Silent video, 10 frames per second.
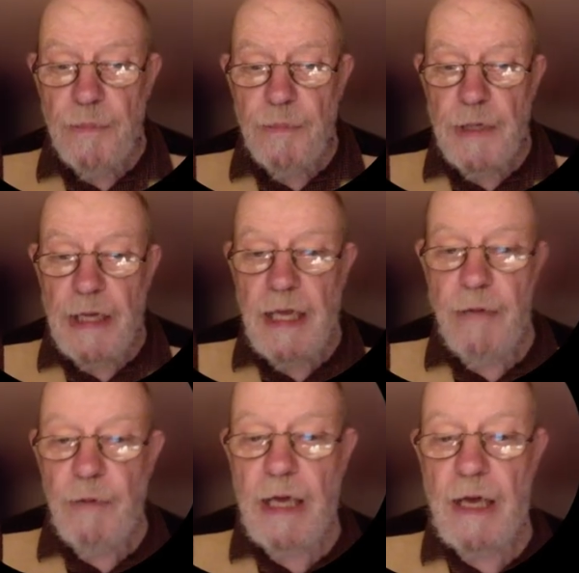But
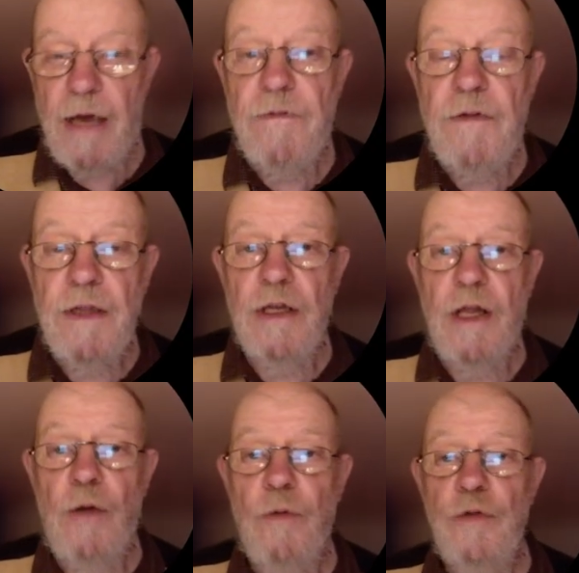here we have the
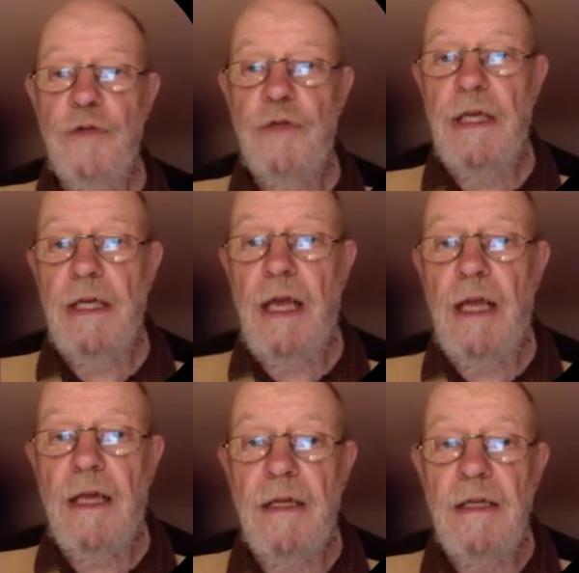lone tree,
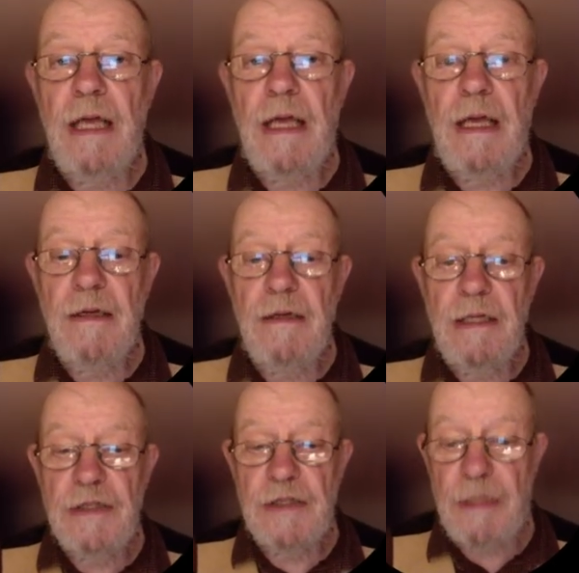and
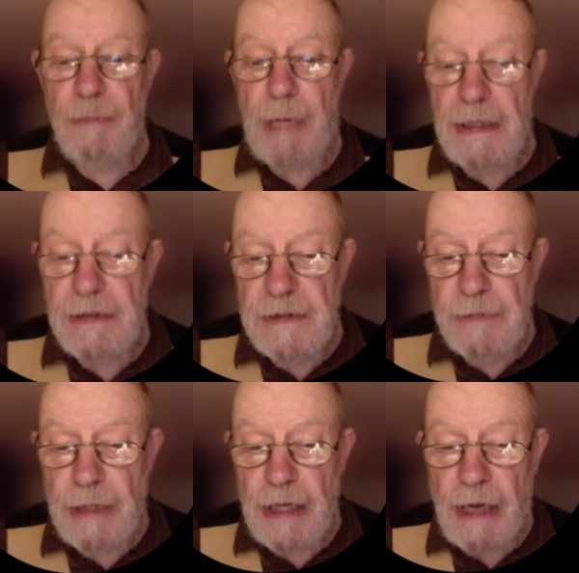it just amazes
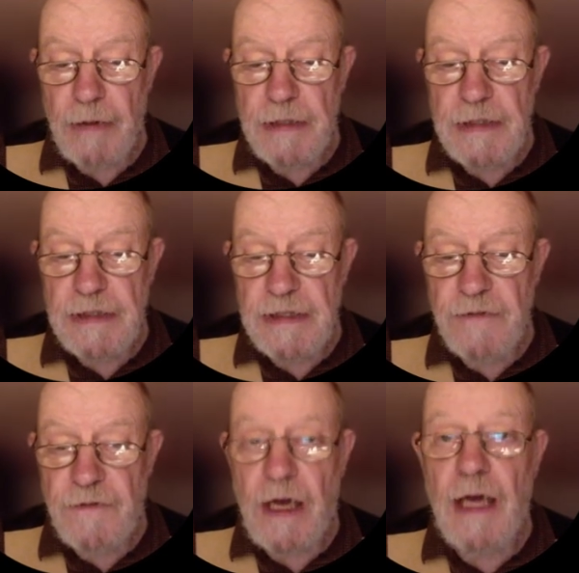me how it has
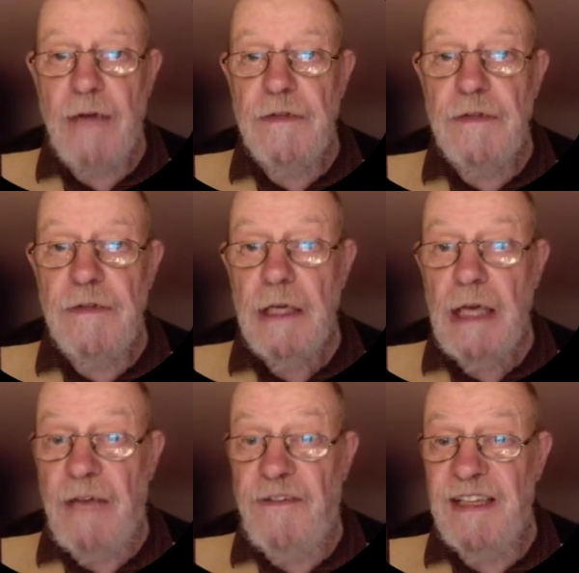survived,
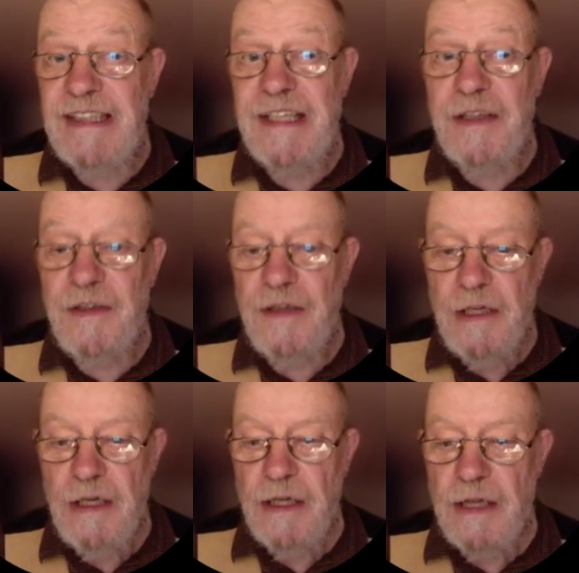if it's still
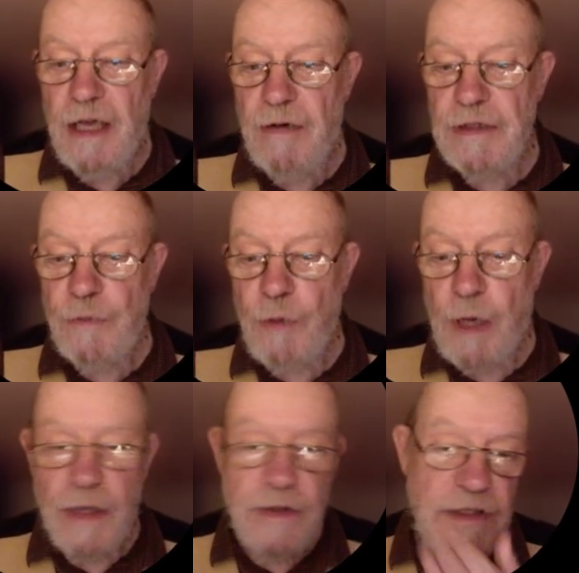there. It's a
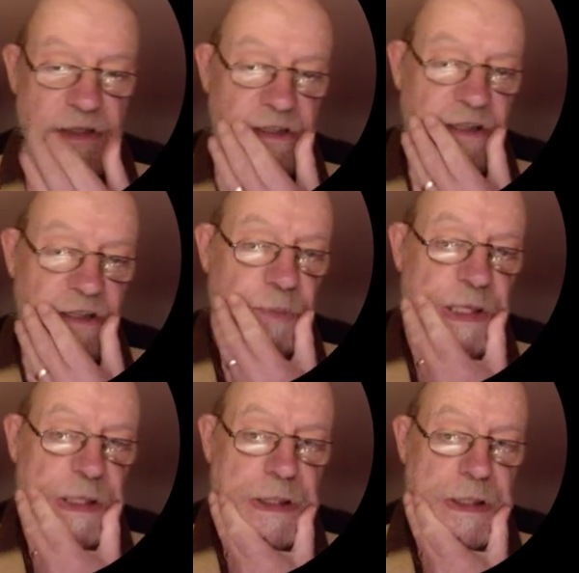while since I've
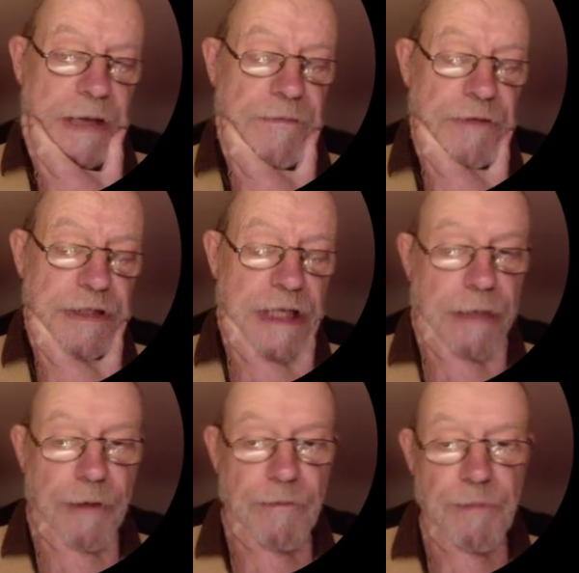been, and every
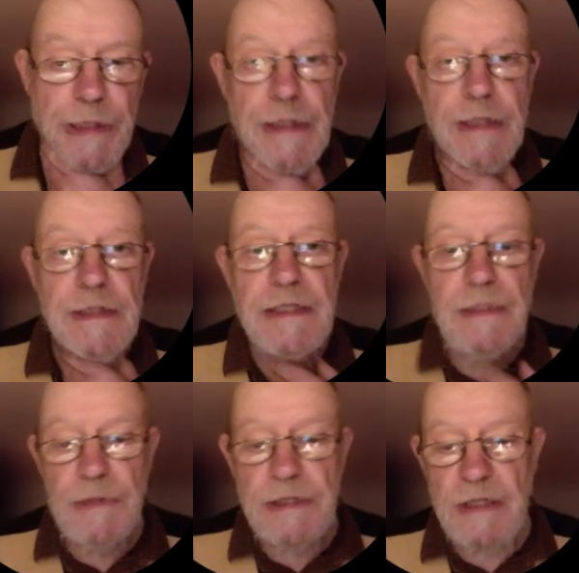time I've been it
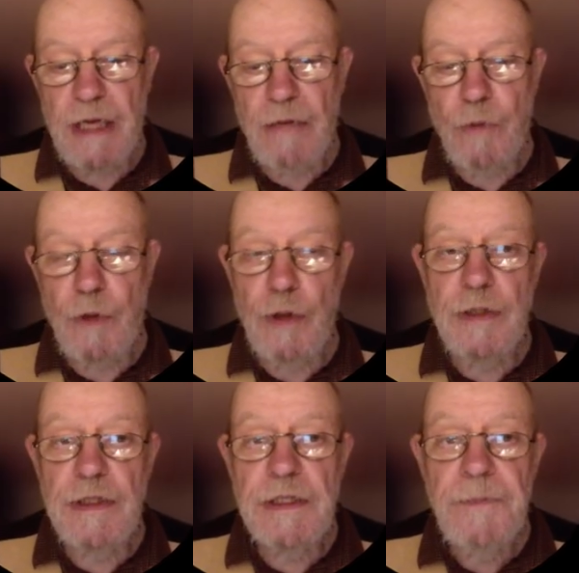seems to get
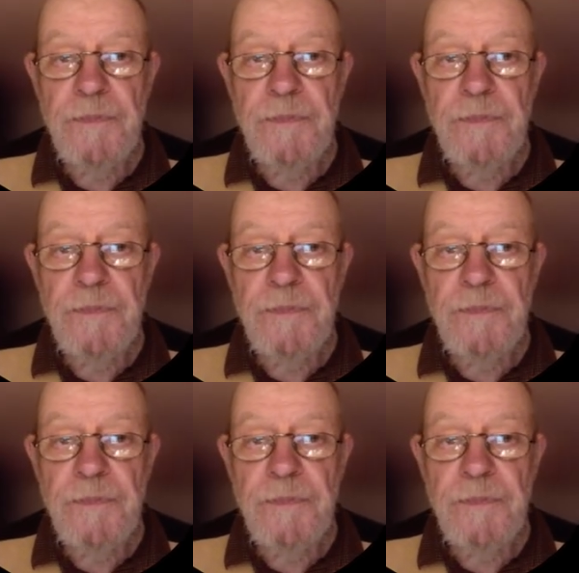worse.